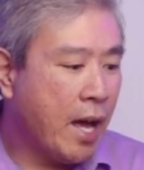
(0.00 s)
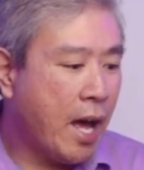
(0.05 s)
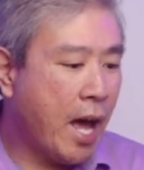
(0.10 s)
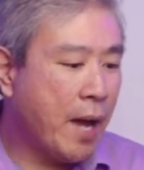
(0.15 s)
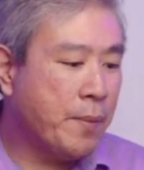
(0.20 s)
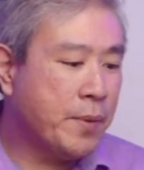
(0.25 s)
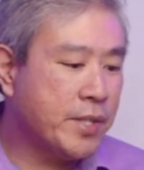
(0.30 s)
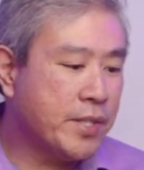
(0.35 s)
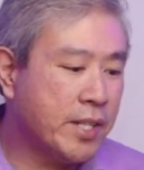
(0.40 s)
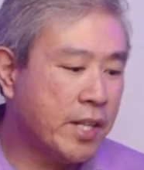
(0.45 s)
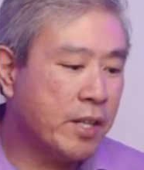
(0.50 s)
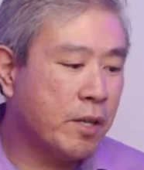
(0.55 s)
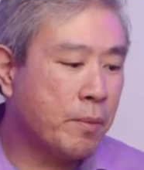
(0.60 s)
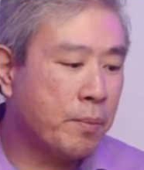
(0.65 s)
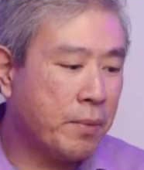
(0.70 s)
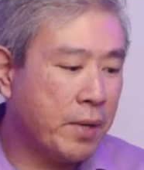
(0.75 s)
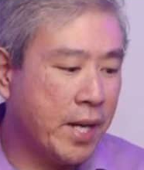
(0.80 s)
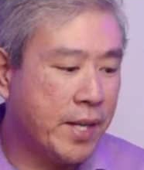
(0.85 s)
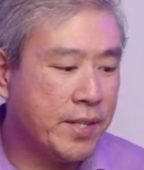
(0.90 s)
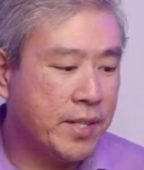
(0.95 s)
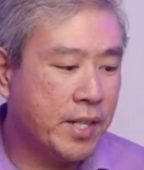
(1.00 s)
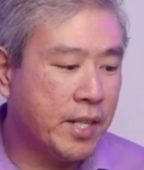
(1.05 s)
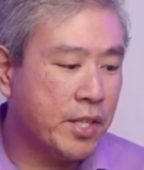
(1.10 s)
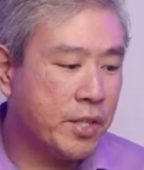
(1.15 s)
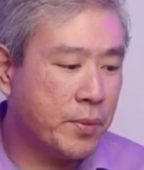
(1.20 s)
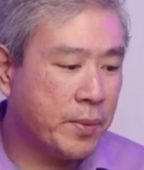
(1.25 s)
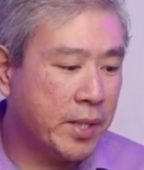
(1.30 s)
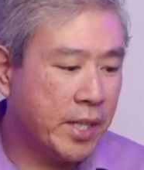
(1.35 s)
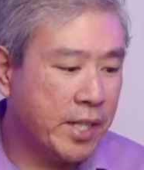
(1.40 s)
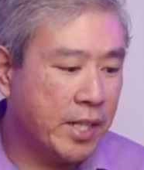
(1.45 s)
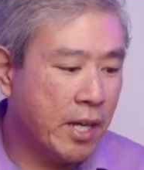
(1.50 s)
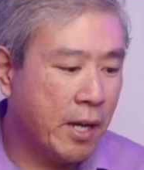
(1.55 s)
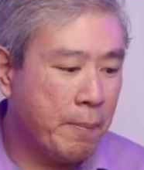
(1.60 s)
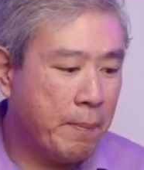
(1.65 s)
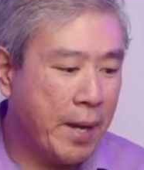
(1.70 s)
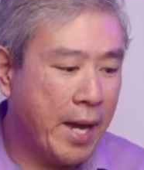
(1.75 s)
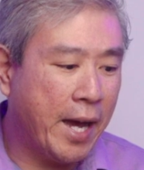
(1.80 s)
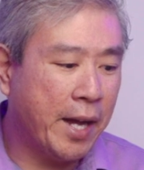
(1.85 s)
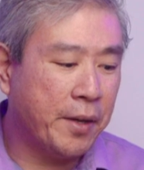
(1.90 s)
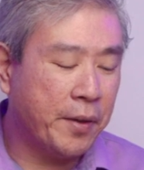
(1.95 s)
I would say their pricing is really not
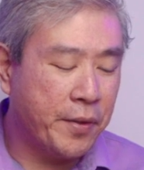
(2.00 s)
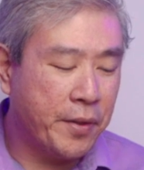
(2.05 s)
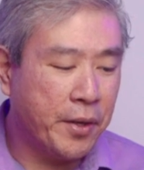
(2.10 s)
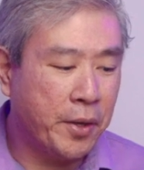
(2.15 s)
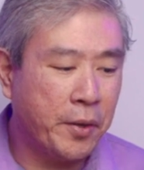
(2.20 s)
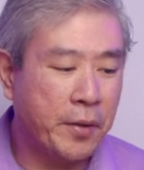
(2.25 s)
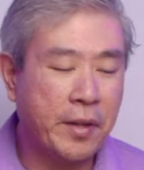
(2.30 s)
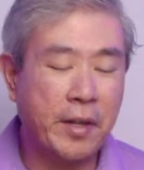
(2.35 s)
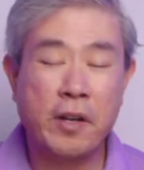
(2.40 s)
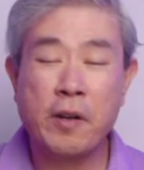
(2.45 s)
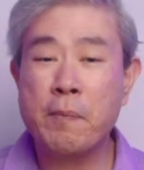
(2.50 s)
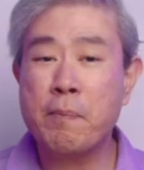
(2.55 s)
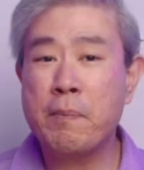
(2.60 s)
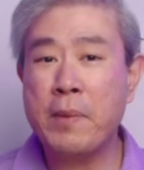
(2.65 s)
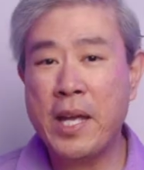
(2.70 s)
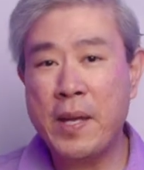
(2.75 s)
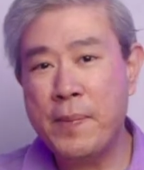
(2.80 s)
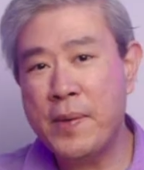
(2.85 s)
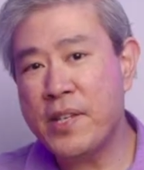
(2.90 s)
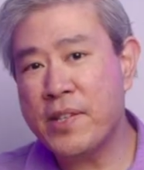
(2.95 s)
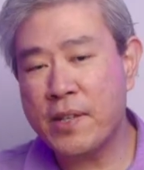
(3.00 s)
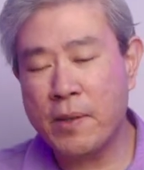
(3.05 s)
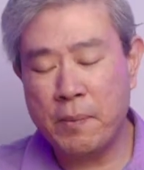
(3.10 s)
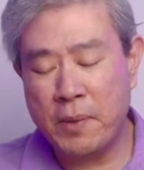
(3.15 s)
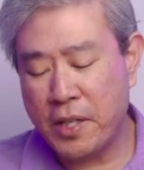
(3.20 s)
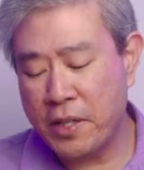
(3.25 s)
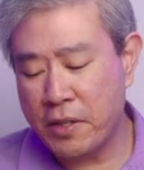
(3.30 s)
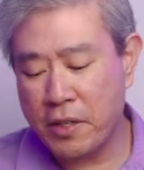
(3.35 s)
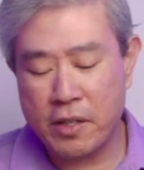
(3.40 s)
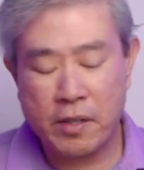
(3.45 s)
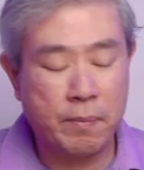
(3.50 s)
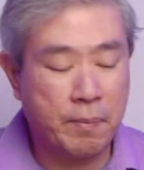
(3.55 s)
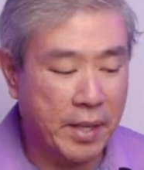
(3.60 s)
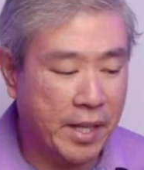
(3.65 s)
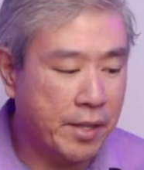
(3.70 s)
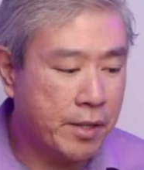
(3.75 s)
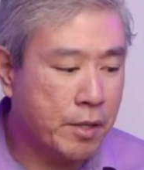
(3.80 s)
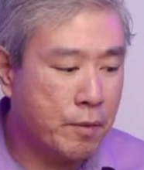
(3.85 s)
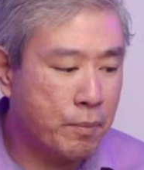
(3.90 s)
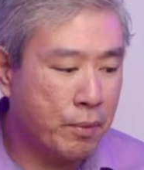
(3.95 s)
bad, although there are maybe some other
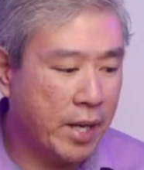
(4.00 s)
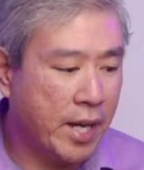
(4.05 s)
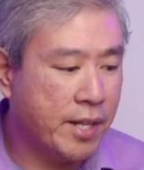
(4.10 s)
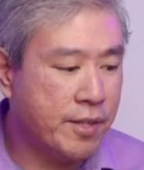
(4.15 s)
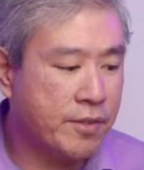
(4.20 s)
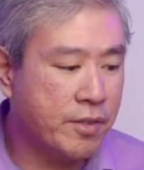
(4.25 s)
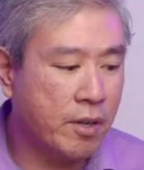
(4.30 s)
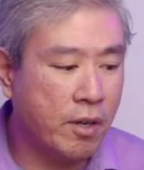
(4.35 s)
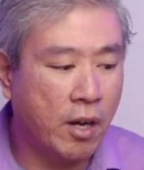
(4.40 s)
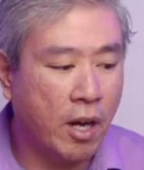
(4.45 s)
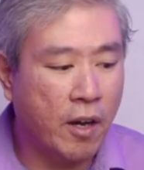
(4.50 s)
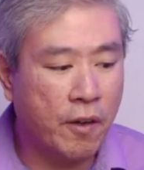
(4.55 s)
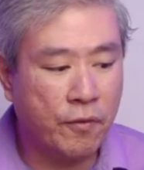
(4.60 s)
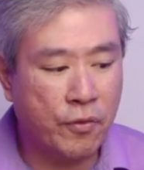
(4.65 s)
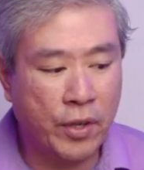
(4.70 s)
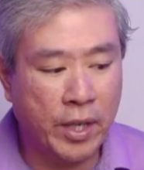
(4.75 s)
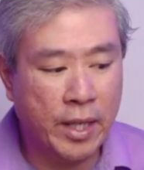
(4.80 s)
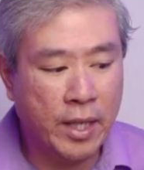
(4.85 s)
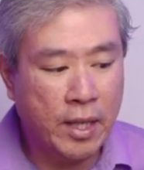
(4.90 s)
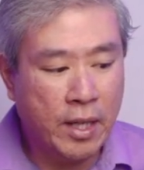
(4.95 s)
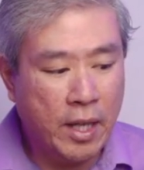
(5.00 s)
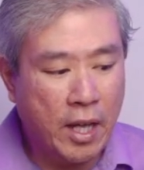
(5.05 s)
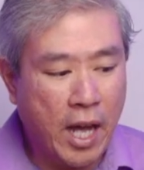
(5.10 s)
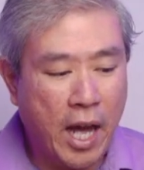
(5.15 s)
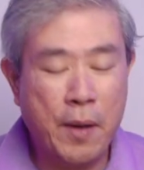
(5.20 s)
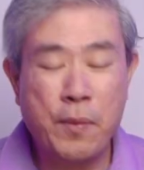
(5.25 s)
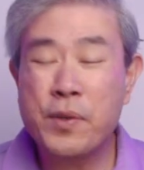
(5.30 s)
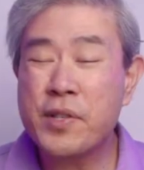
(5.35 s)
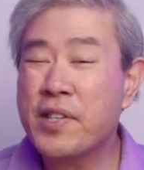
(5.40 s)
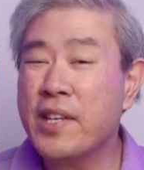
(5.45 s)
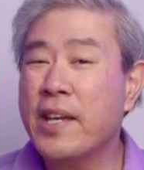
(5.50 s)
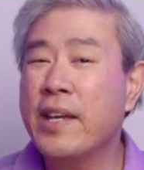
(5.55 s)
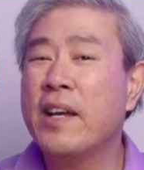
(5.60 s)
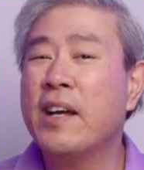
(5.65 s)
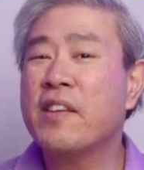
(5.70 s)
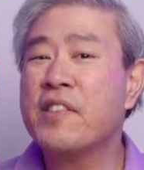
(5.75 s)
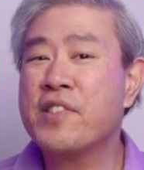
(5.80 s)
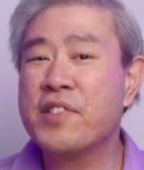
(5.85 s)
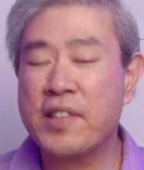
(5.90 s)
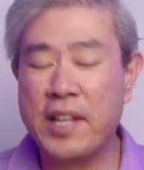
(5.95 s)
competitor brands that are offering, I would say,
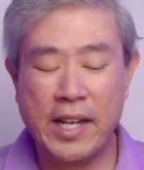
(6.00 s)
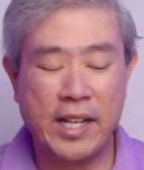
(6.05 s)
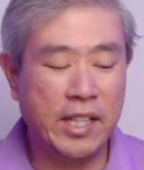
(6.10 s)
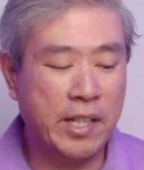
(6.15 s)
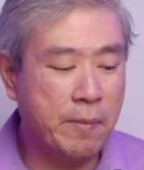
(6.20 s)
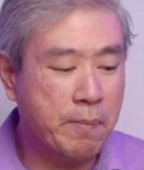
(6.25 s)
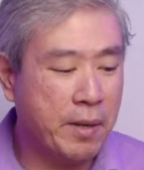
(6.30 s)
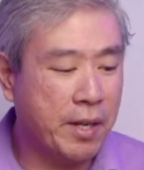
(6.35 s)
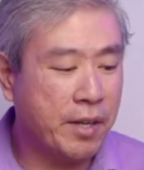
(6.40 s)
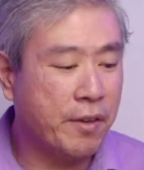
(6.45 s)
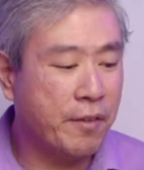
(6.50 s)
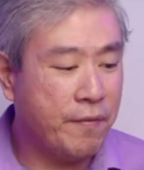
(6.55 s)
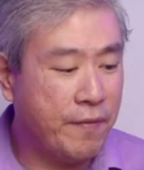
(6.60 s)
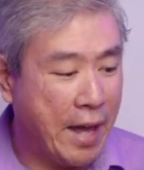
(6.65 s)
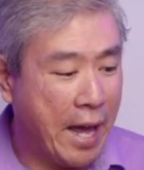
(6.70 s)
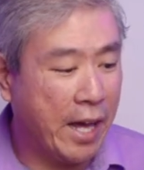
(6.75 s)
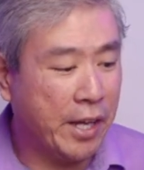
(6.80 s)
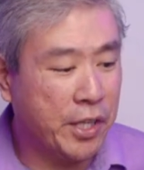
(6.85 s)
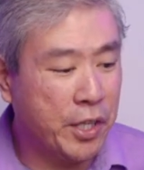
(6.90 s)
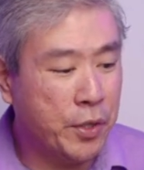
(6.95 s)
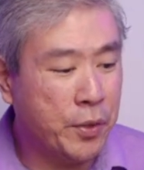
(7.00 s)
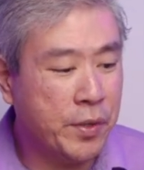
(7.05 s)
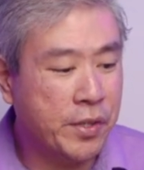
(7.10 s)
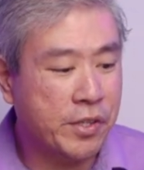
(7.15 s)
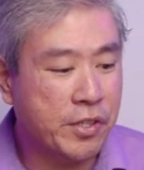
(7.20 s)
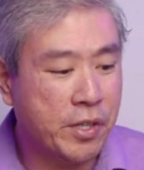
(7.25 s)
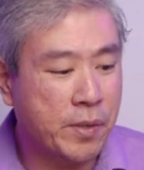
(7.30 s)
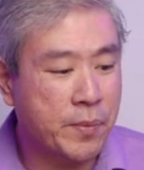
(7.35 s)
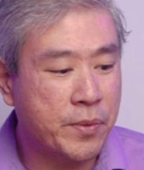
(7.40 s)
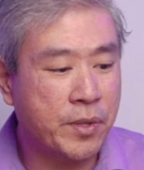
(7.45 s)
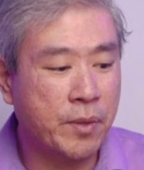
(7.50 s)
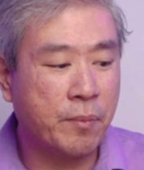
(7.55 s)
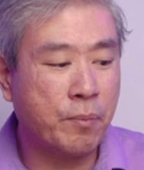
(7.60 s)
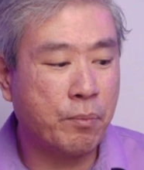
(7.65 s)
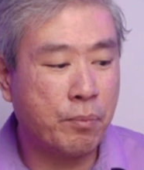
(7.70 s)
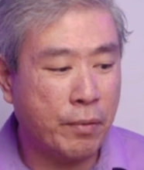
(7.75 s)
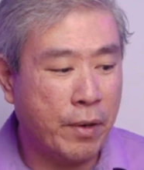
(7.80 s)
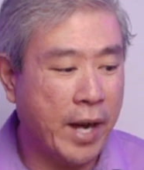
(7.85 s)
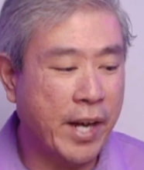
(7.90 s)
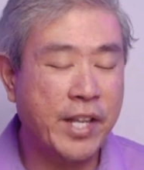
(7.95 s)
slightly better value in terms
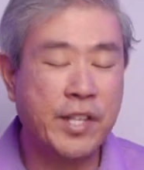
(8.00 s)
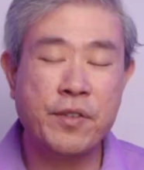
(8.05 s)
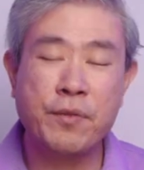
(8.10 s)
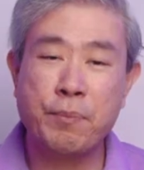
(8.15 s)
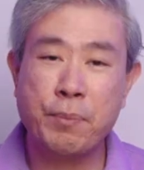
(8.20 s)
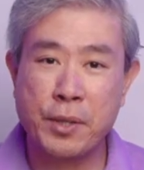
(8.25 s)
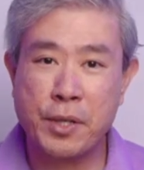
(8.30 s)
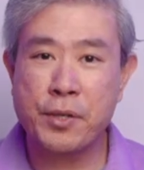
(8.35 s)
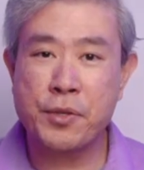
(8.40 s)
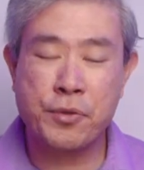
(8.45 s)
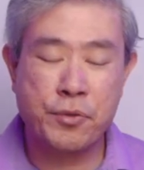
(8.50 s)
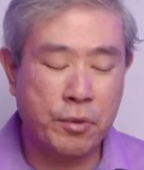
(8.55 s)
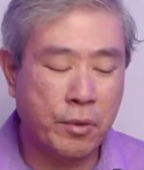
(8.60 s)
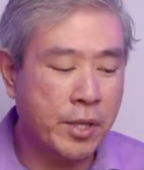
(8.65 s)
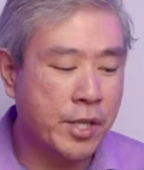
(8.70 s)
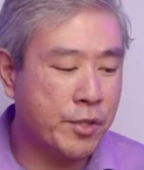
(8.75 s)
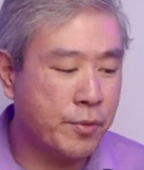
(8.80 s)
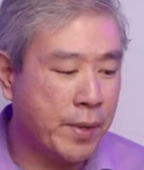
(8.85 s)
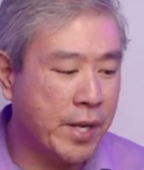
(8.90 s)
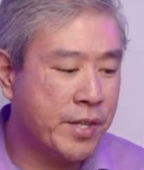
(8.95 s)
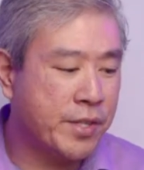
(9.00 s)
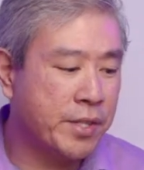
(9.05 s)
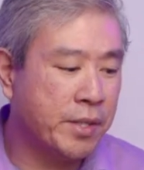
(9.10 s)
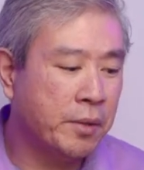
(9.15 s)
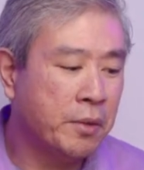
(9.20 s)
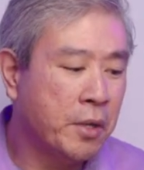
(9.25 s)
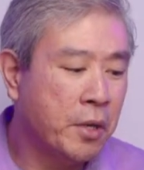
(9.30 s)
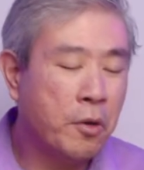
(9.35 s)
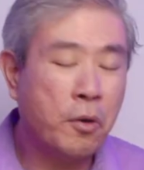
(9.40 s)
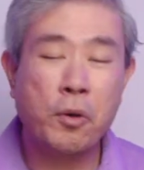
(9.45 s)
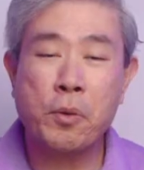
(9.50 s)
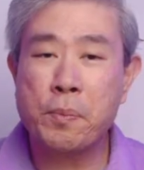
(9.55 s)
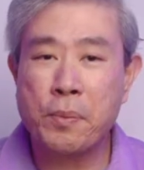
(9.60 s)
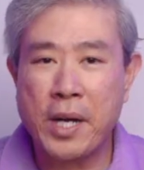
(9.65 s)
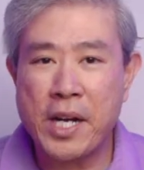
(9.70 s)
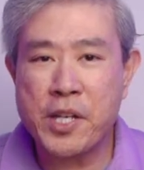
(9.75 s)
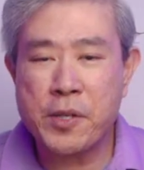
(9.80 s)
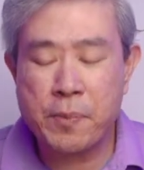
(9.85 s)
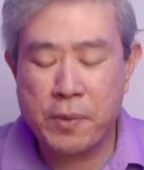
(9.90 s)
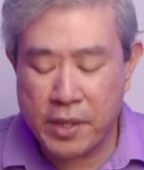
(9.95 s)
of price per storage ratio or
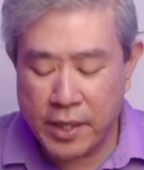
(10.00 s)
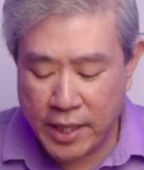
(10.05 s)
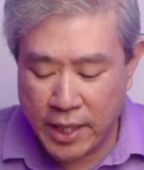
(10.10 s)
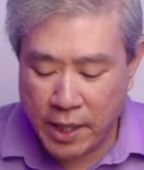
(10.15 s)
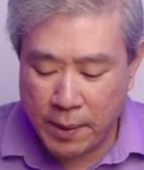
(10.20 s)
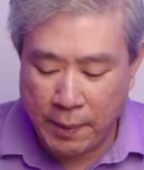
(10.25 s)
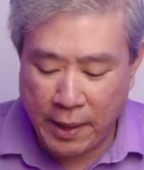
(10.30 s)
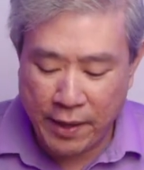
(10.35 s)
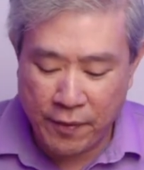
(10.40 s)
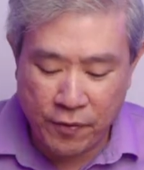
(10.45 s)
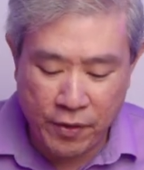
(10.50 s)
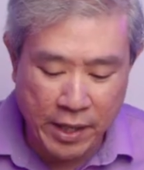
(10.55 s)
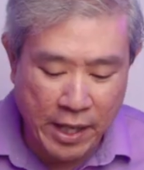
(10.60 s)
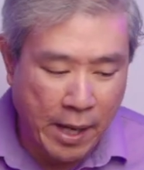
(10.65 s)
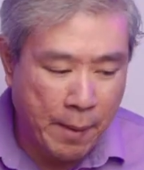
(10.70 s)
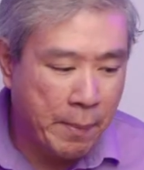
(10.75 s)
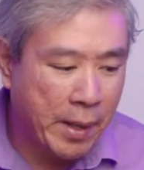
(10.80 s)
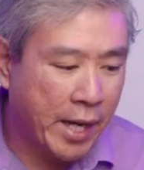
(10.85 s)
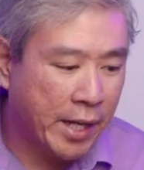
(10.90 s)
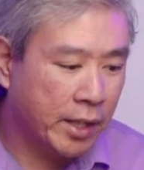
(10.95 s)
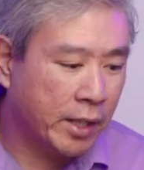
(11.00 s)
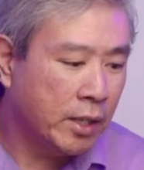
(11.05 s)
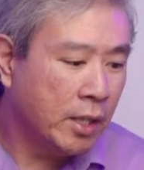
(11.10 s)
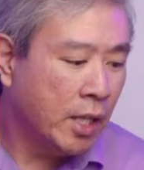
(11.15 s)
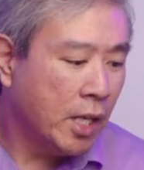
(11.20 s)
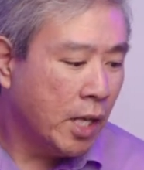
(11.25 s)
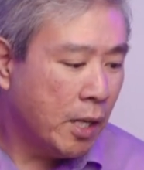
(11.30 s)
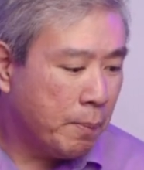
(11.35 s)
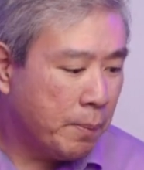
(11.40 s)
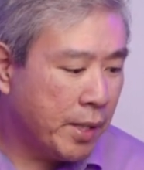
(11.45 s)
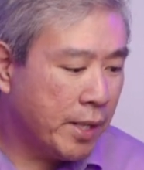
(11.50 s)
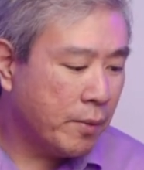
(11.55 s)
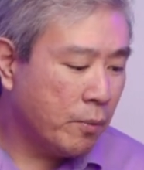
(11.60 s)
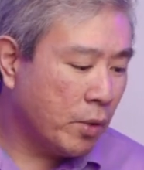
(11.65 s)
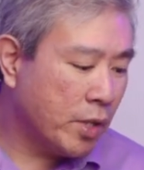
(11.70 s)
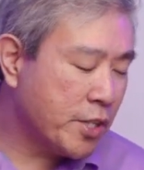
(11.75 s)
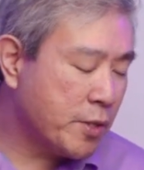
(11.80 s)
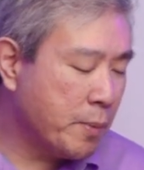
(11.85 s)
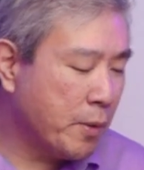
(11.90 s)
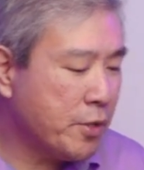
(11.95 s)
price per gigabyte for that matter. But
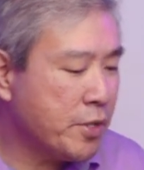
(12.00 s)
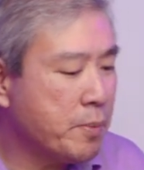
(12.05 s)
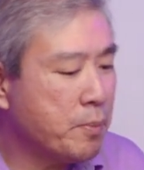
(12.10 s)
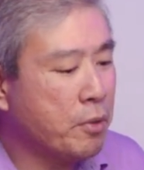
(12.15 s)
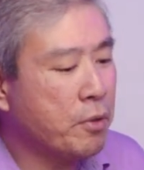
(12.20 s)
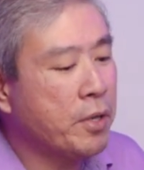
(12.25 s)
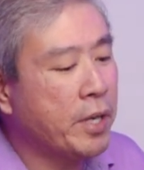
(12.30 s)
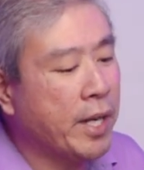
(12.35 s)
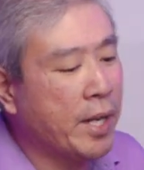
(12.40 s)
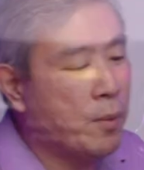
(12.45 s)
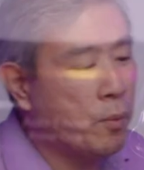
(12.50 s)
what's most important